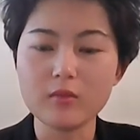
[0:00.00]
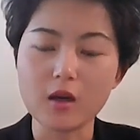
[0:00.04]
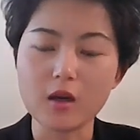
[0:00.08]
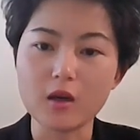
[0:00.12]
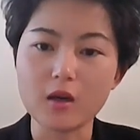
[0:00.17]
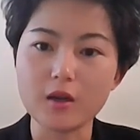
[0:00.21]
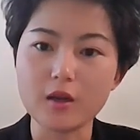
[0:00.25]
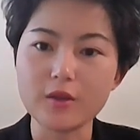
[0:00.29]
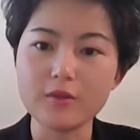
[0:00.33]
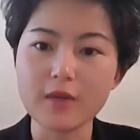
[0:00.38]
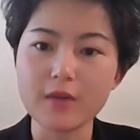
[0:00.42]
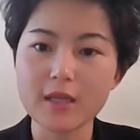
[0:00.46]

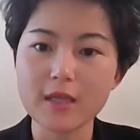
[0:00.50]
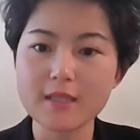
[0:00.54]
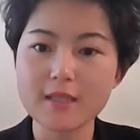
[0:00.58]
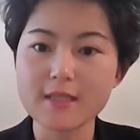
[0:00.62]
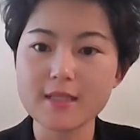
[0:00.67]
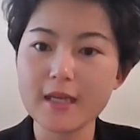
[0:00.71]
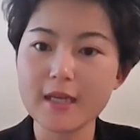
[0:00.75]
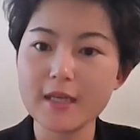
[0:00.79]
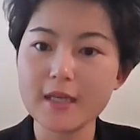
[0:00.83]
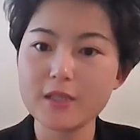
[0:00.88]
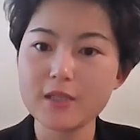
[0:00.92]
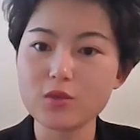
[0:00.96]
United
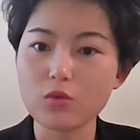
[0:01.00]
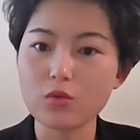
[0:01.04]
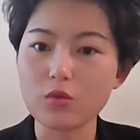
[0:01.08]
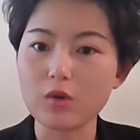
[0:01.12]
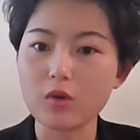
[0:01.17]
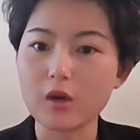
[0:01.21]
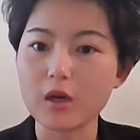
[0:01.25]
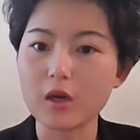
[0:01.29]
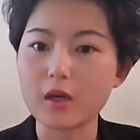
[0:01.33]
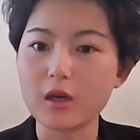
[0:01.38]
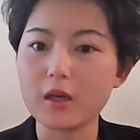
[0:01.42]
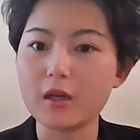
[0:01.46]
States
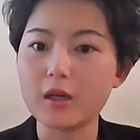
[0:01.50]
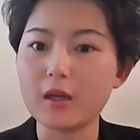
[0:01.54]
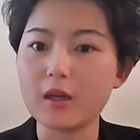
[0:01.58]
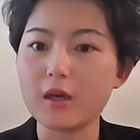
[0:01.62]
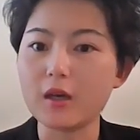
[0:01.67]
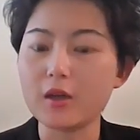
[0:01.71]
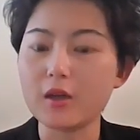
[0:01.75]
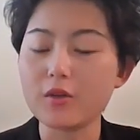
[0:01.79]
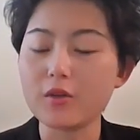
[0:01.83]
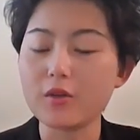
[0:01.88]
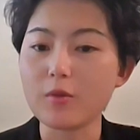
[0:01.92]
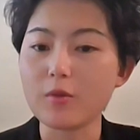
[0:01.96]
or
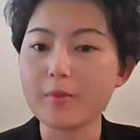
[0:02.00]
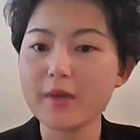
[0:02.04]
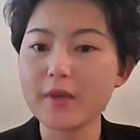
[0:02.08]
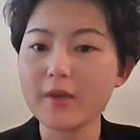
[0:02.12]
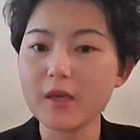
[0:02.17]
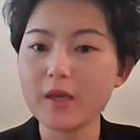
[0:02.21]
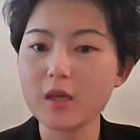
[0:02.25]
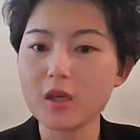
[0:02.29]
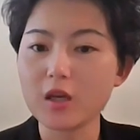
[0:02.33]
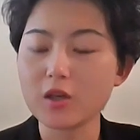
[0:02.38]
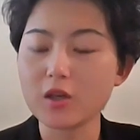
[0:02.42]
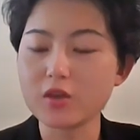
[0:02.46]
the
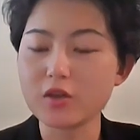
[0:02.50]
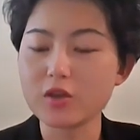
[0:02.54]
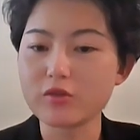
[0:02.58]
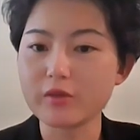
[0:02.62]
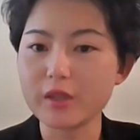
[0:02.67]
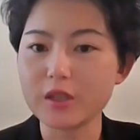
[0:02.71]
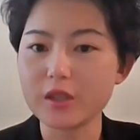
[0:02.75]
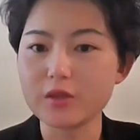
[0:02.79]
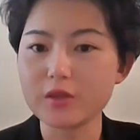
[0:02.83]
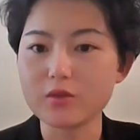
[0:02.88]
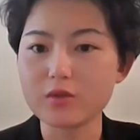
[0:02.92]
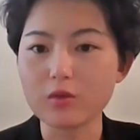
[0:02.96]
European
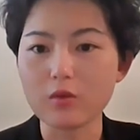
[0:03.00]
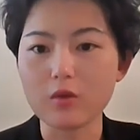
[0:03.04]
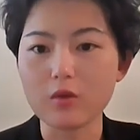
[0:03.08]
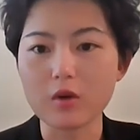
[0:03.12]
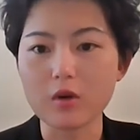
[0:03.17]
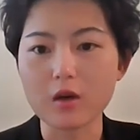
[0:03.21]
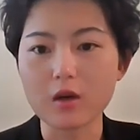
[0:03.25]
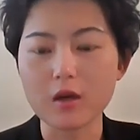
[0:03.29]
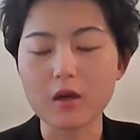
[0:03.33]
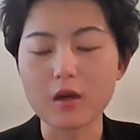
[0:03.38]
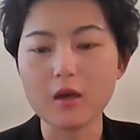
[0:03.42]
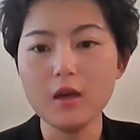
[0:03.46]
countries
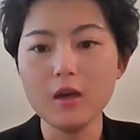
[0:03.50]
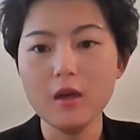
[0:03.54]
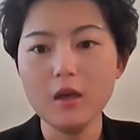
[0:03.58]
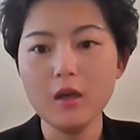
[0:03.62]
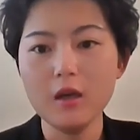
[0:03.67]
or